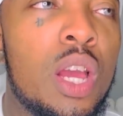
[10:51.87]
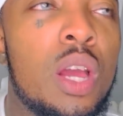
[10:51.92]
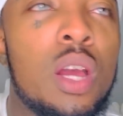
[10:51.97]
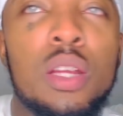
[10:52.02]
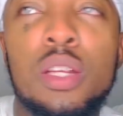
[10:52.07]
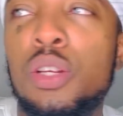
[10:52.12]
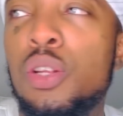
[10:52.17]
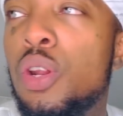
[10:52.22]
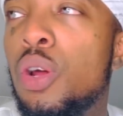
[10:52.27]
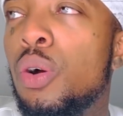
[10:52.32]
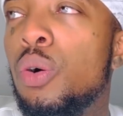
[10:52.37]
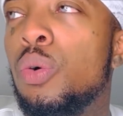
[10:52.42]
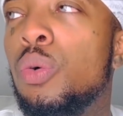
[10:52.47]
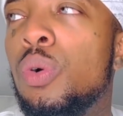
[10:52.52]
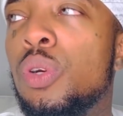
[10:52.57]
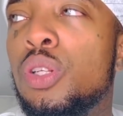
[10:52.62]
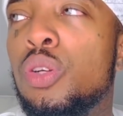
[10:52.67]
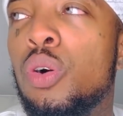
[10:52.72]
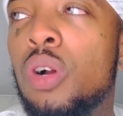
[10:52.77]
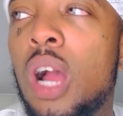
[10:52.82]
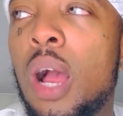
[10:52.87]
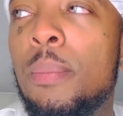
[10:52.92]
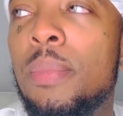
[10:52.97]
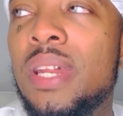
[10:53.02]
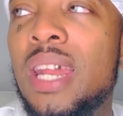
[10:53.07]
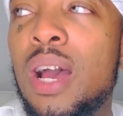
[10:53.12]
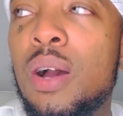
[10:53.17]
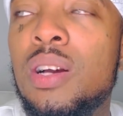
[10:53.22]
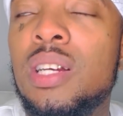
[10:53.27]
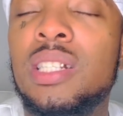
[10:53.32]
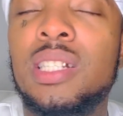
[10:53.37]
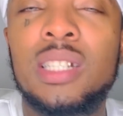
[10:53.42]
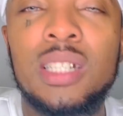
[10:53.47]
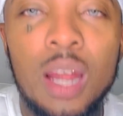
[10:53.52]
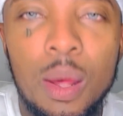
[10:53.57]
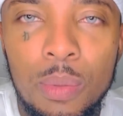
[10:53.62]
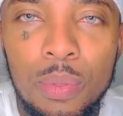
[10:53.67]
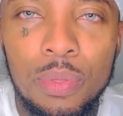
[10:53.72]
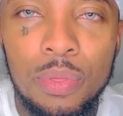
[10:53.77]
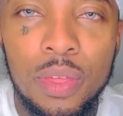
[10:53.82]
You know, you're coming out as
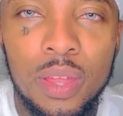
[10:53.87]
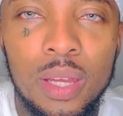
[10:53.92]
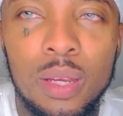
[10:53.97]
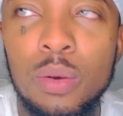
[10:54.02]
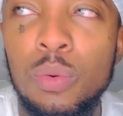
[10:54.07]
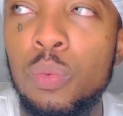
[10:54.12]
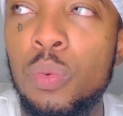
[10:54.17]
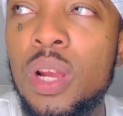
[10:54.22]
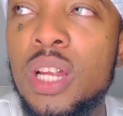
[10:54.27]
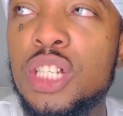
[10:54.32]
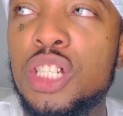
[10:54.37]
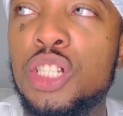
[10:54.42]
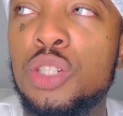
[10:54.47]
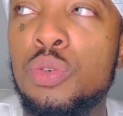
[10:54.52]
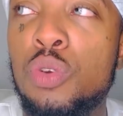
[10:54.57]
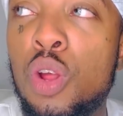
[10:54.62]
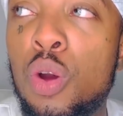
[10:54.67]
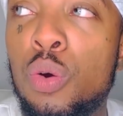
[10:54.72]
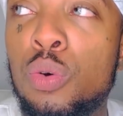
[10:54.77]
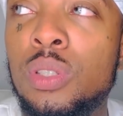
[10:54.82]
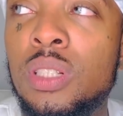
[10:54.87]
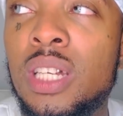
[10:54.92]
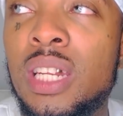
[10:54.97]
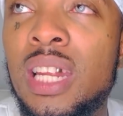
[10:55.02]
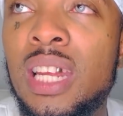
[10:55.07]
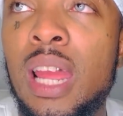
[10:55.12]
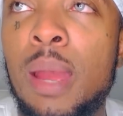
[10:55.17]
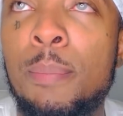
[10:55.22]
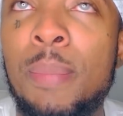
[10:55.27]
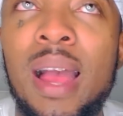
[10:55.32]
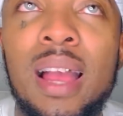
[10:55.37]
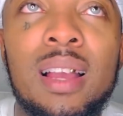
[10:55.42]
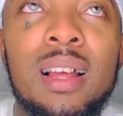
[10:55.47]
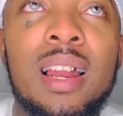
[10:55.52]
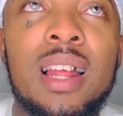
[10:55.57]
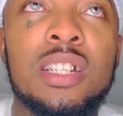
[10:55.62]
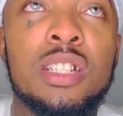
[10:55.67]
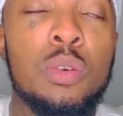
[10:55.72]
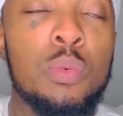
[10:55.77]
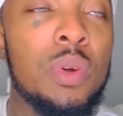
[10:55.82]
something which you know is going to get
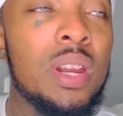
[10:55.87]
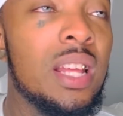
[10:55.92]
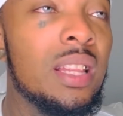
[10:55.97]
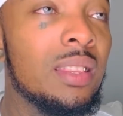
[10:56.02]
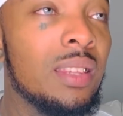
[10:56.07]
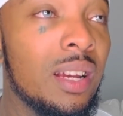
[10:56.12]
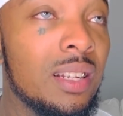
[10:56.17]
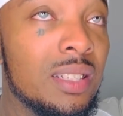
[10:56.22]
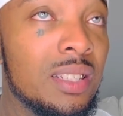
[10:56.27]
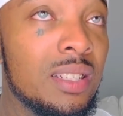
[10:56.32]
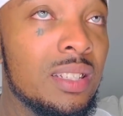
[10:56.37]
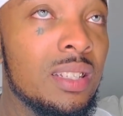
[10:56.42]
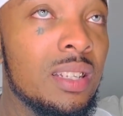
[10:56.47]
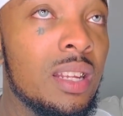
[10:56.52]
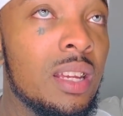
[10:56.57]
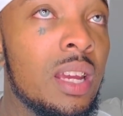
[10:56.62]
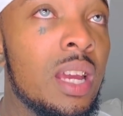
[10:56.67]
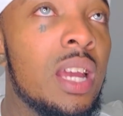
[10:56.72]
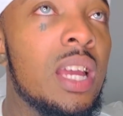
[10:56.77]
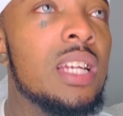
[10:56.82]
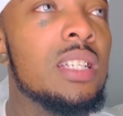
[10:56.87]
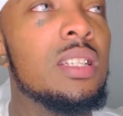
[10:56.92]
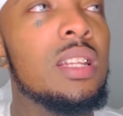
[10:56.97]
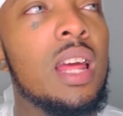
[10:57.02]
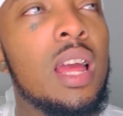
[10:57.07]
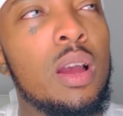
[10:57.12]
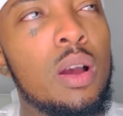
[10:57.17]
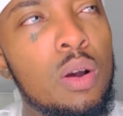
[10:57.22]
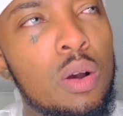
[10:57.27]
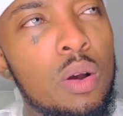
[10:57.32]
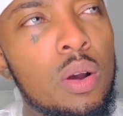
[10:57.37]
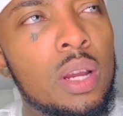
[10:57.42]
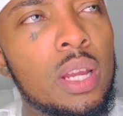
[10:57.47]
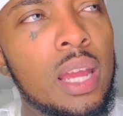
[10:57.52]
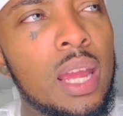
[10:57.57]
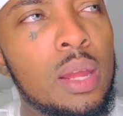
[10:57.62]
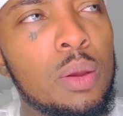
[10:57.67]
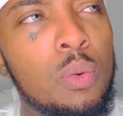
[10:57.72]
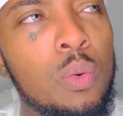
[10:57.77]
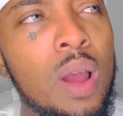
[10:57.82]
backlash. And when it doesn't, it's like, oh,
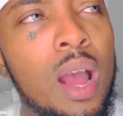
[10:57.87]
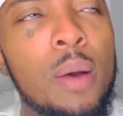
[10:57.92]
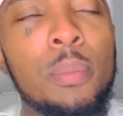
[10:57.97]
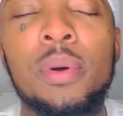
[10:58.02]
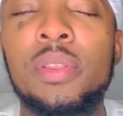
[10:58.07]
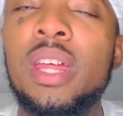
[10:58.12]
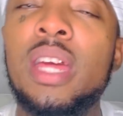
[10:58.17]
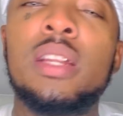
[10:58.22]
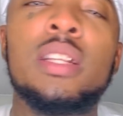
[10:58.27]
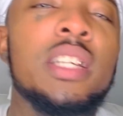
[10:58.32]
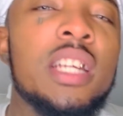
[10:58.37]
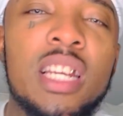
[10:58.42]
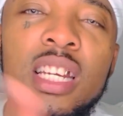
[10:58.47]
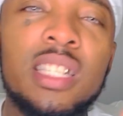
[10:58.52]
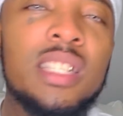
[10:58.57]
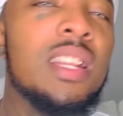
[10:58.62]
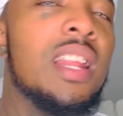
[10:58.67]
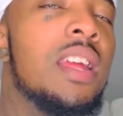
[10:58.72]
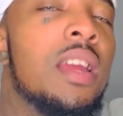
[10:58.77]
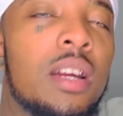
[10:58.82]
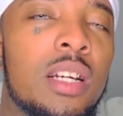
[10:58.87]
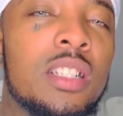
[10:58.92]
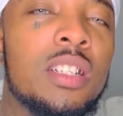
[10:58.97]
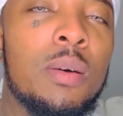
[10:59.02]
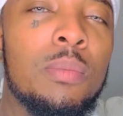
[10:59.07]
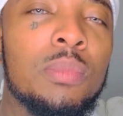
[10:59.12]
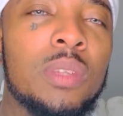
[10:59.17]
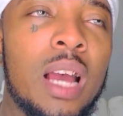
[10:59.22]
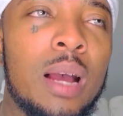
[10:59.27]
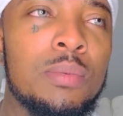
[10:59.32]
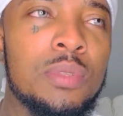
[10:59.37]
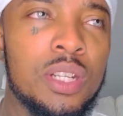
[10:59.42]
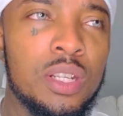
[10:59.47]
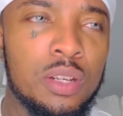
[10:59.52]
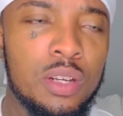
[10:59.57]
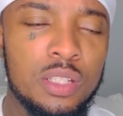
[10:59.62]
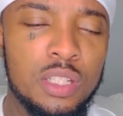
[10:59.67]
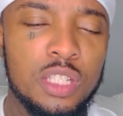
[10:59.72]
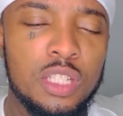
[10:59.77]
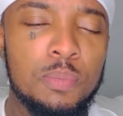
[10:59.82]
okay, wow. But then years later, sometimes
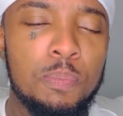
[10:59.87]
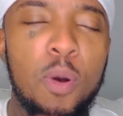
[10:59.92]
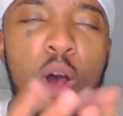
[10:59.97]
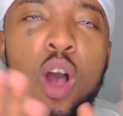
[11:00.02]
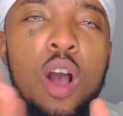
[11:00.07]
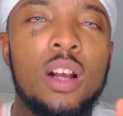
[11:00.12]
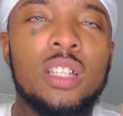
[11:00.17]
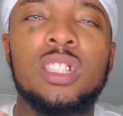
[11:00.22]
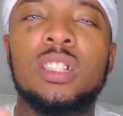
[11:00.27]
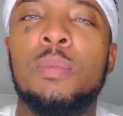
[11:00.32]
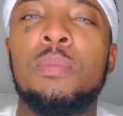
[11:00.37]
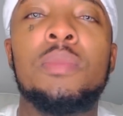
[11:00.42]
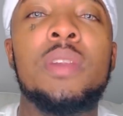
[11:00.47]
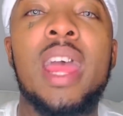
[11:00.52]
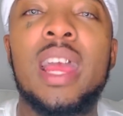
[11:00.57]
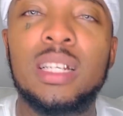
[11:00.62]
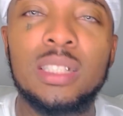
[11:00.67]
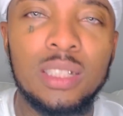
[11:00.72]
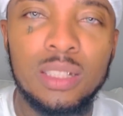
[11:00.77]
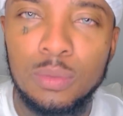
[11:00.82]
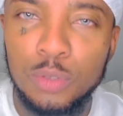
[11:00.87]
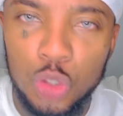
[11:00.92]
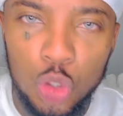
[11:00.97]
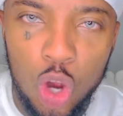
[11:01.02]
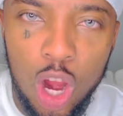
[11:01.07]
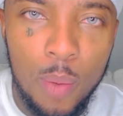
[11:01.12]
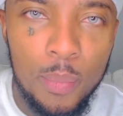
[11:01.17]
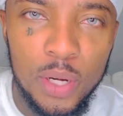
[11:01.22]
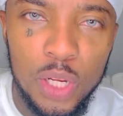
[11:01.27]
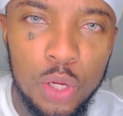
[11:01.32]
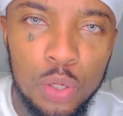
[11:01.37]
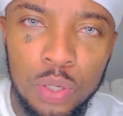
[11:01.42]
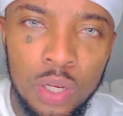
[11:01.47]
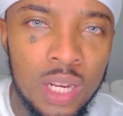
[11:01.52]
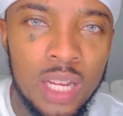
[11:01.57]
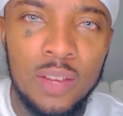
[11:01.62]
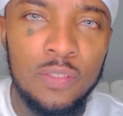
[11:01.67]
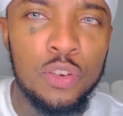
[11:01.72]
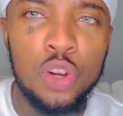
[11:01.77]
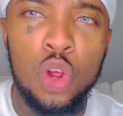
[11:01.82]
it can spark some next drama that you
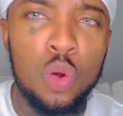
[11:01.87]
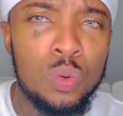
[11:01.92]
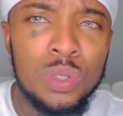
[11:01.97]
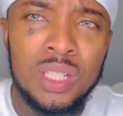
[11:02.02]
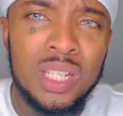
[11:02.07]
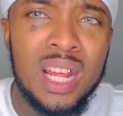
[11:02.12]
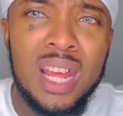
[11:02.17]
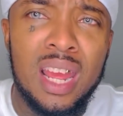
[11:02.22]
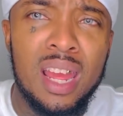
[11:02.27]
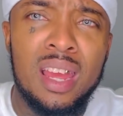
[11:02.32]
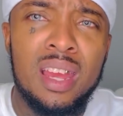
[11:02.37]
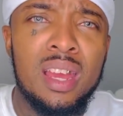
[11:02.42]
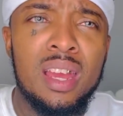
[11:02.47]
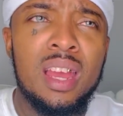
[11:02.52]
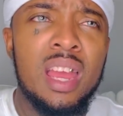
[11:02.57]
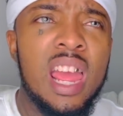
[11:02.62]
didn't even know was there.